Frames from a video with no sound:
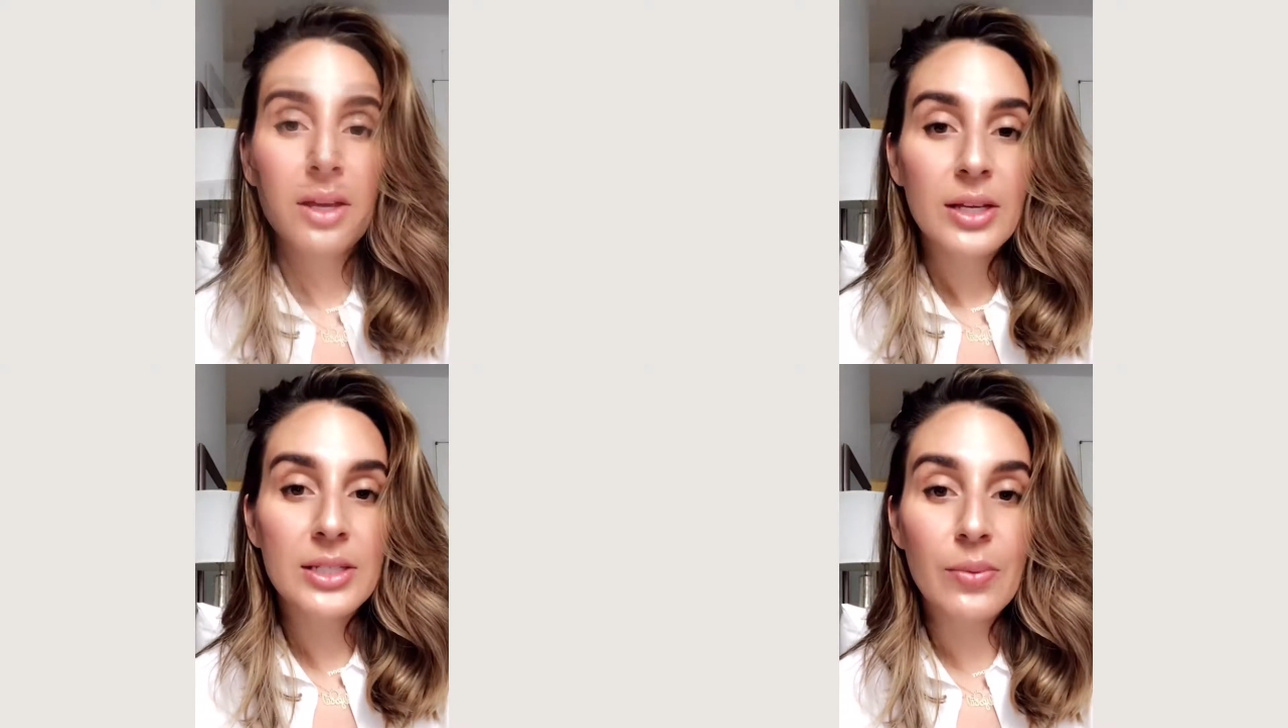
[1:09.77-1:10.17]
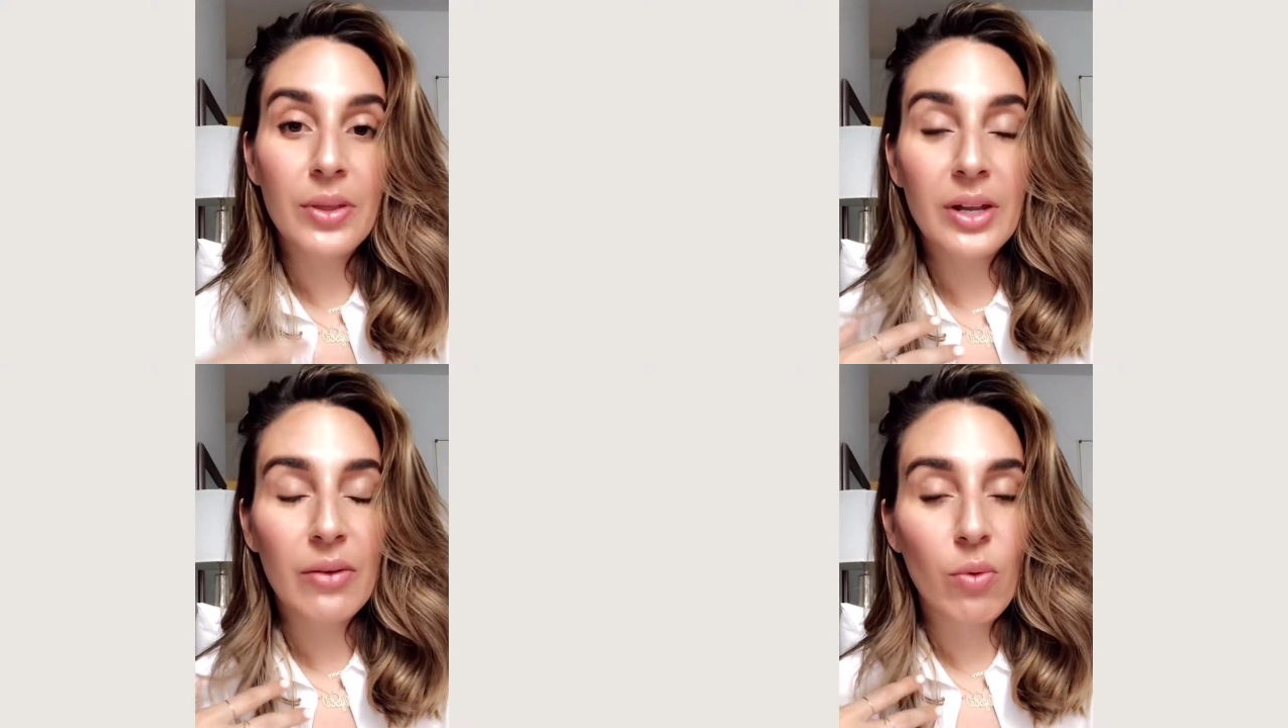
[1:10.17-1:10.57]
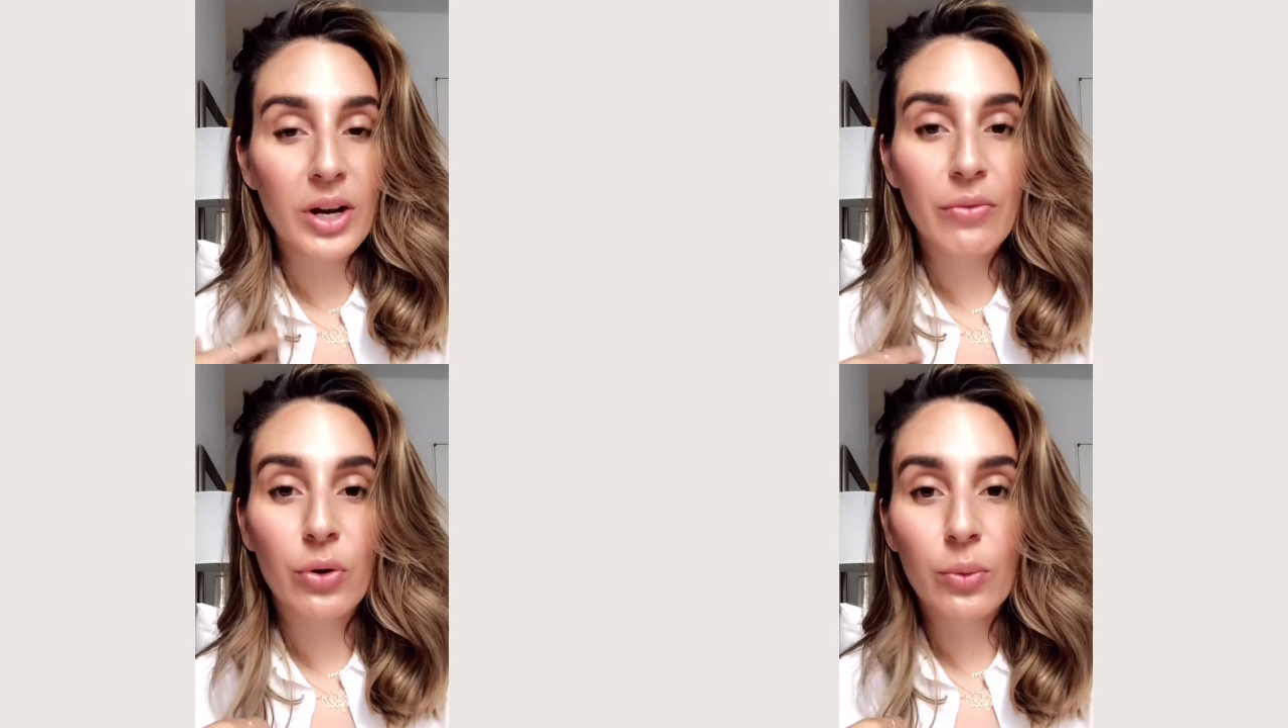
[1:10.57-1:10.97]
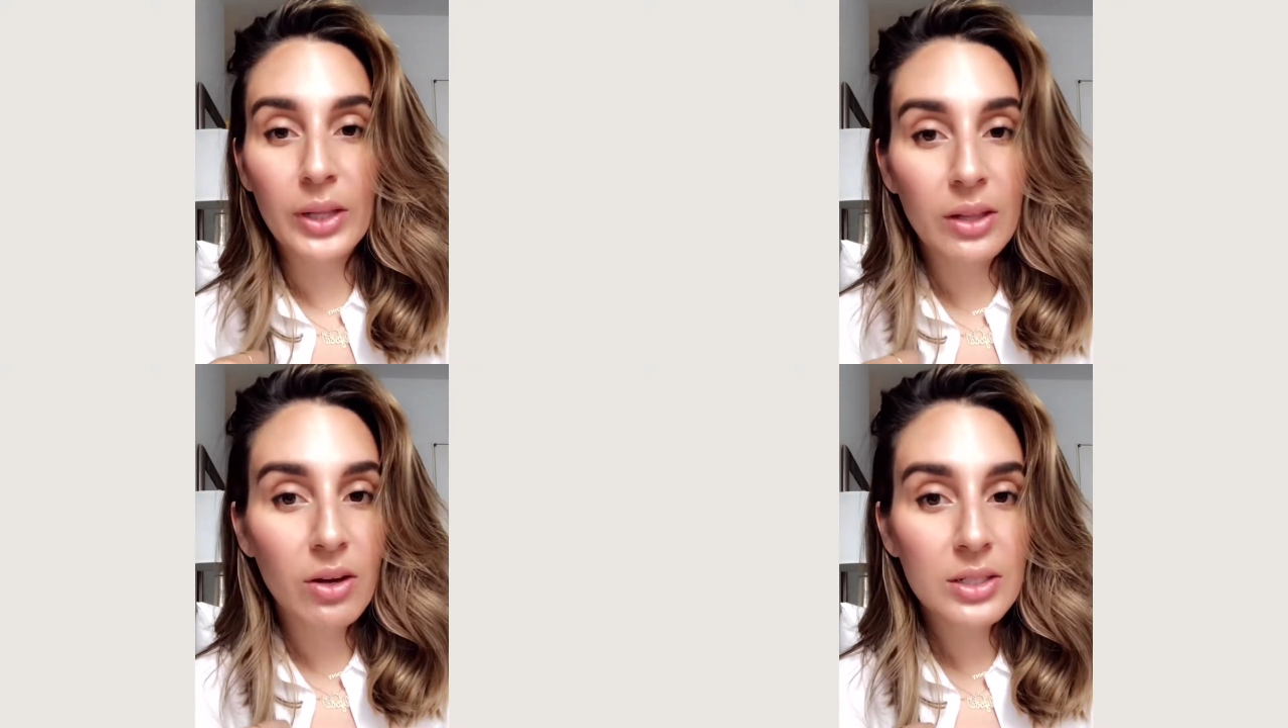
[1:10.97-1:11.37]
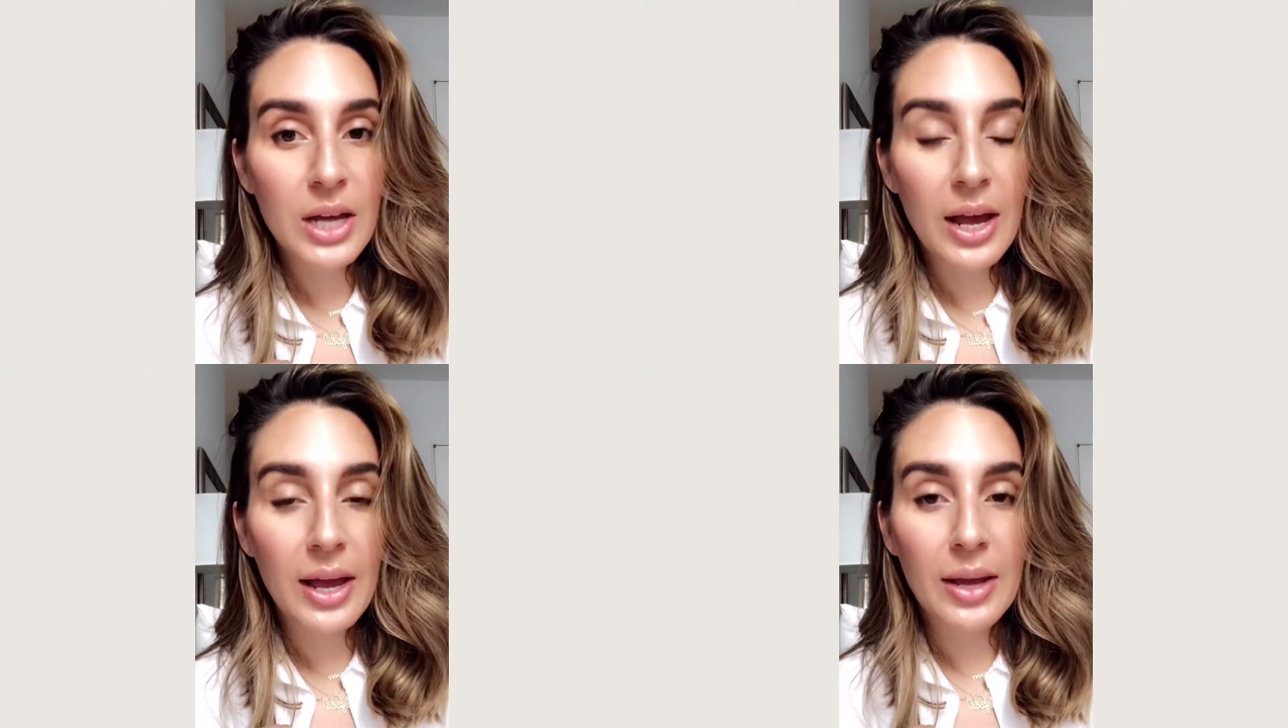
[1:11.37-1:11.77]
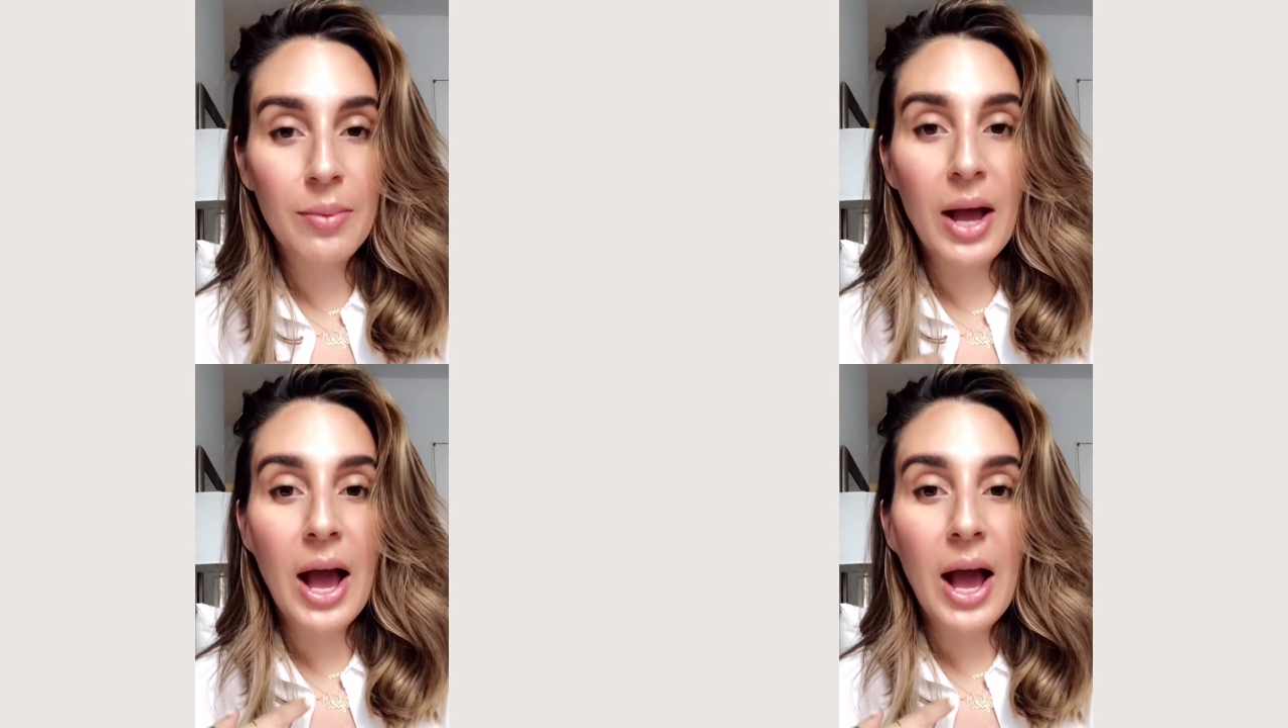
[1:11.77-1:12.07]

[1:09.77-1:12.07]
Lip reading: It's something that I've wanted for a really long time.